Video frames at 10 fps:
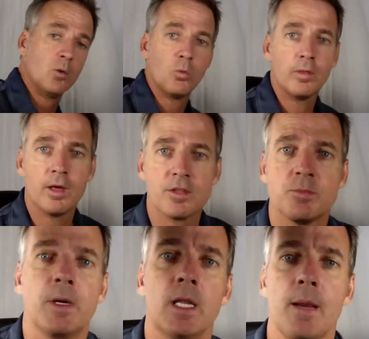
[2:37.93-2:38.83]
without the
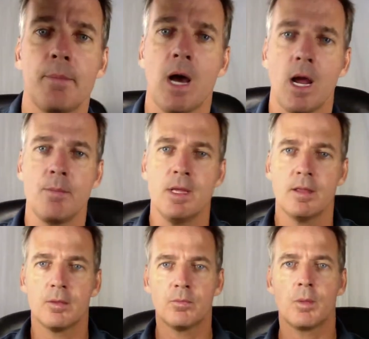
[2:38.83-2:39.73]
spill light behind me,
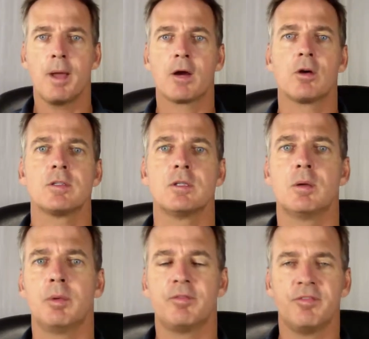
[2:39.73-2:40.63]
the background's a
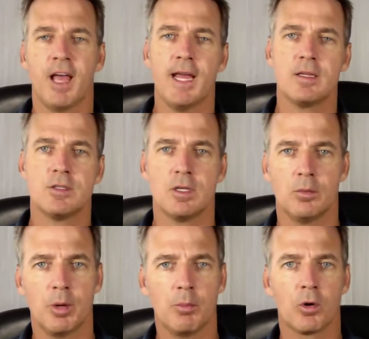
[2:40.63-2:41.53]
little bit flat. You see a little
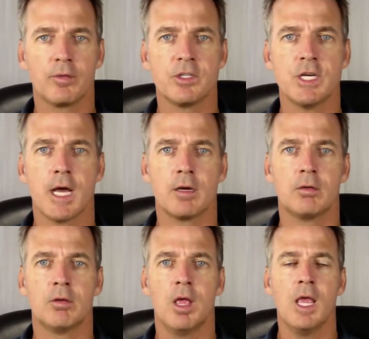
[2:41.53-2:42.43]
bit more of a
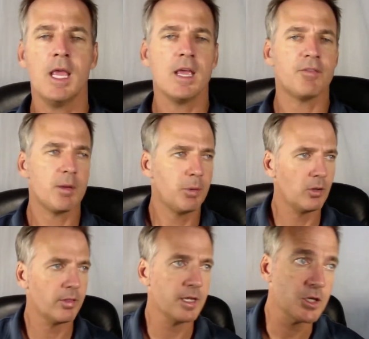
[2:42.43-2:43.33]
shadow. If I
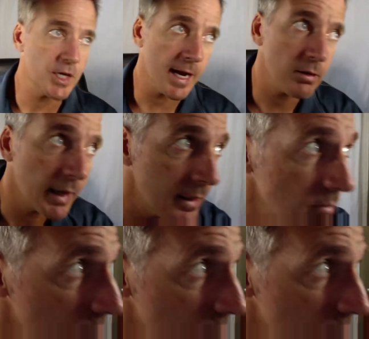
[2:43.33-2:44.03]
pull the shadow light,